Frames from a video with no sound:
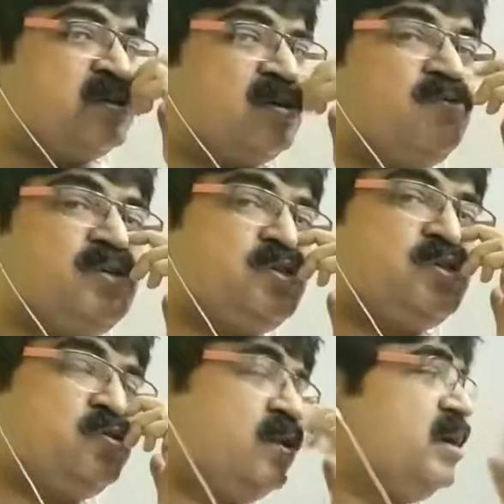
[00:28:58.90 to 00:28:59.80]
or which
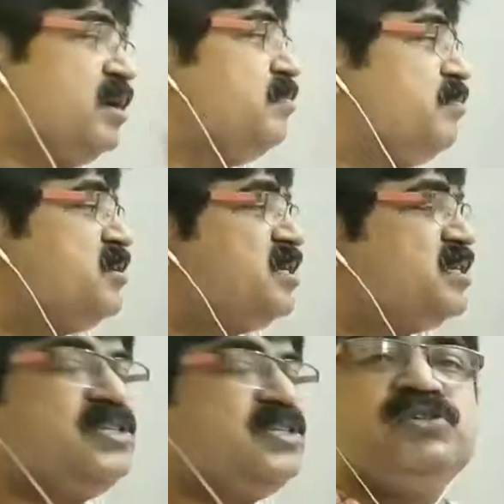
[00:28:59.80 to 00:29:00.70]
do
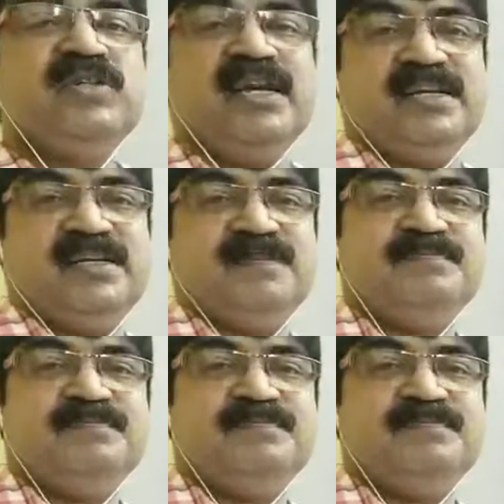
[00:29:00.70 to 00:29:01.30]
possess utility.